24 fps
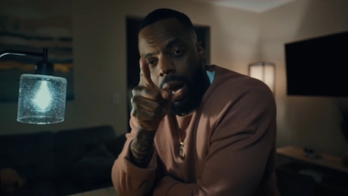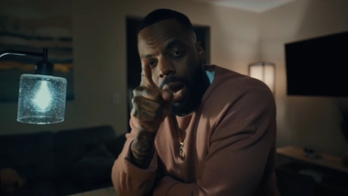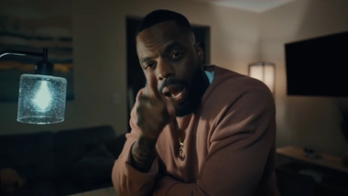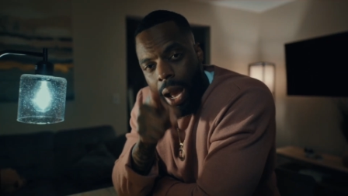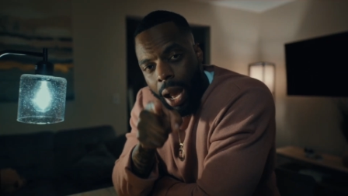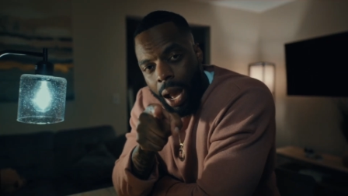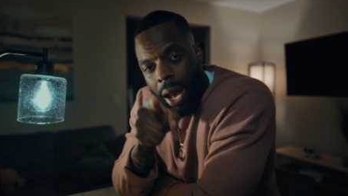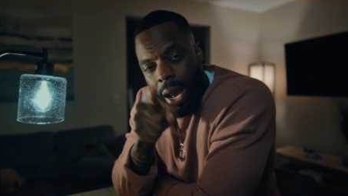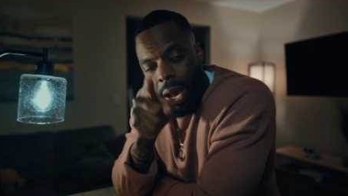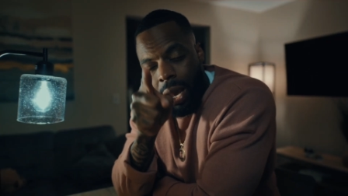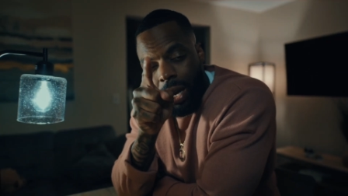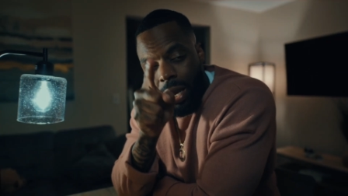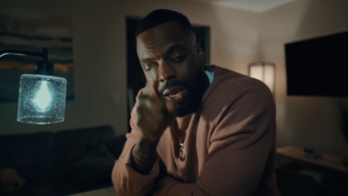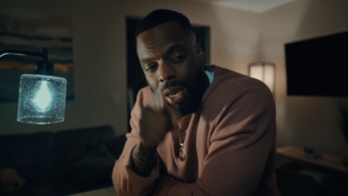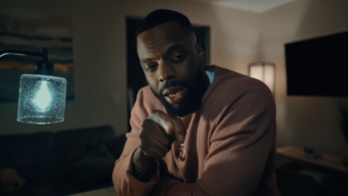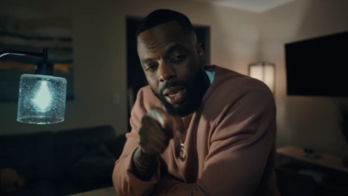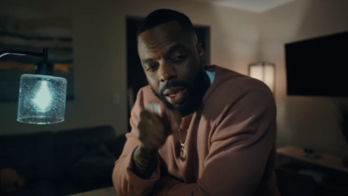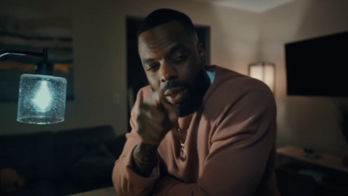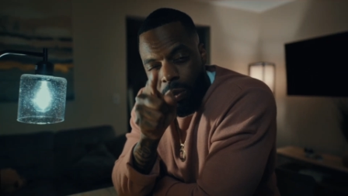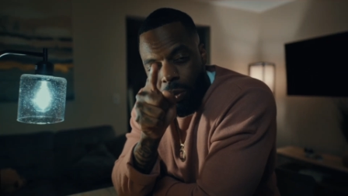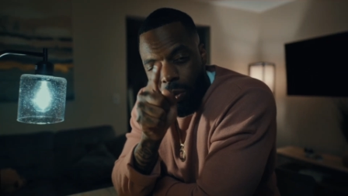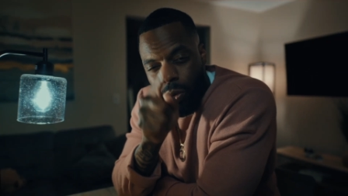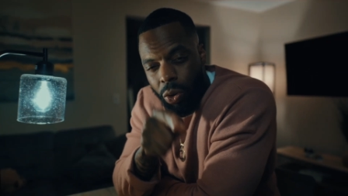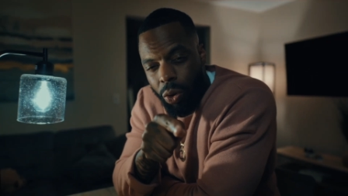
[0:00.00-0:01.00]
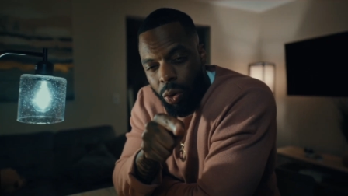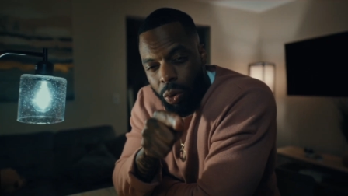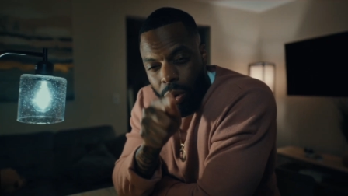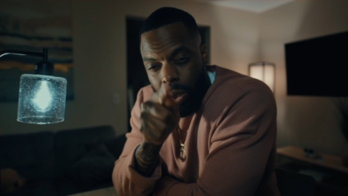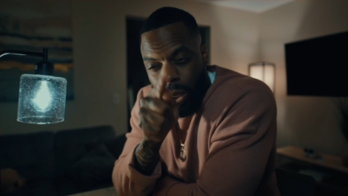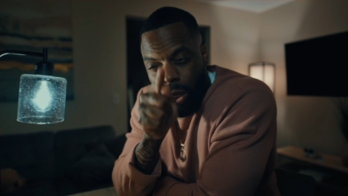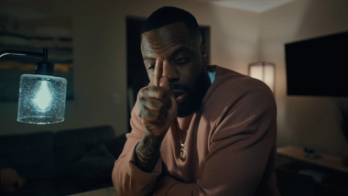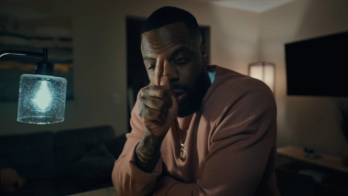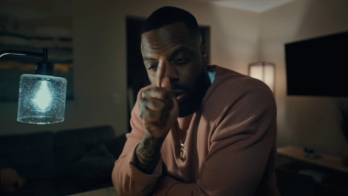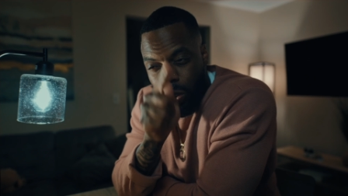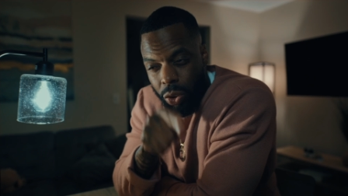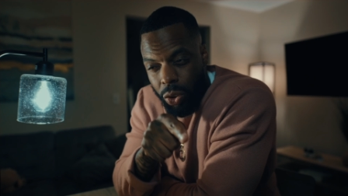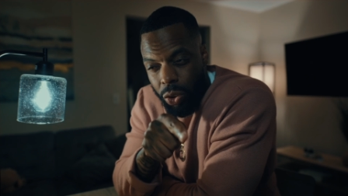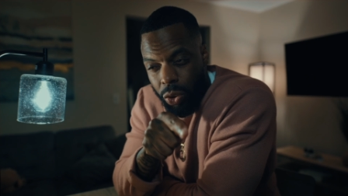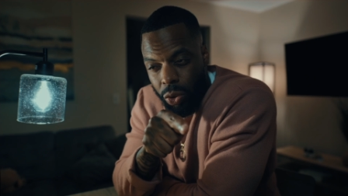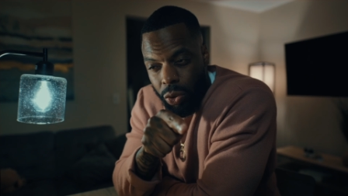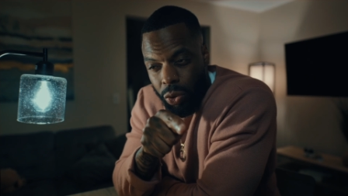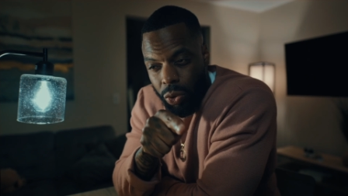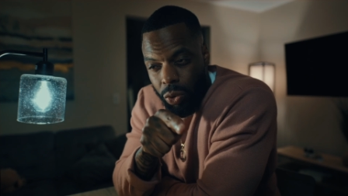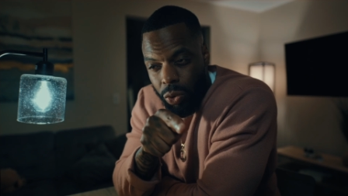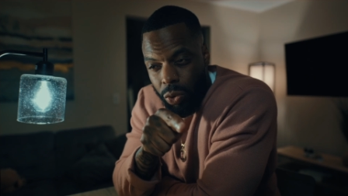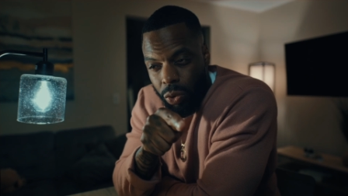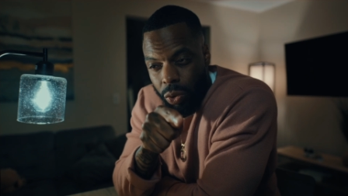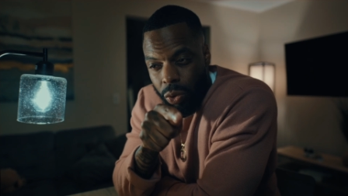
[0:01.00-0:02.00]
I am going
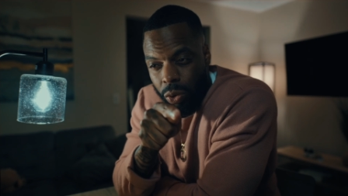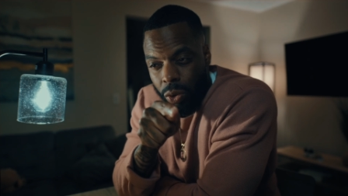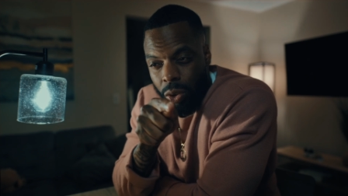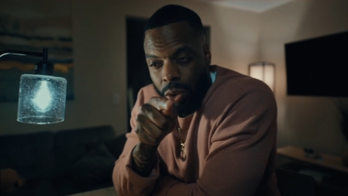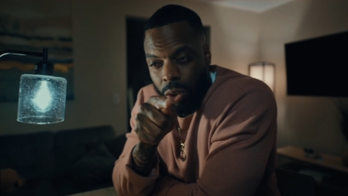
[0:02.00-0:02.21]
to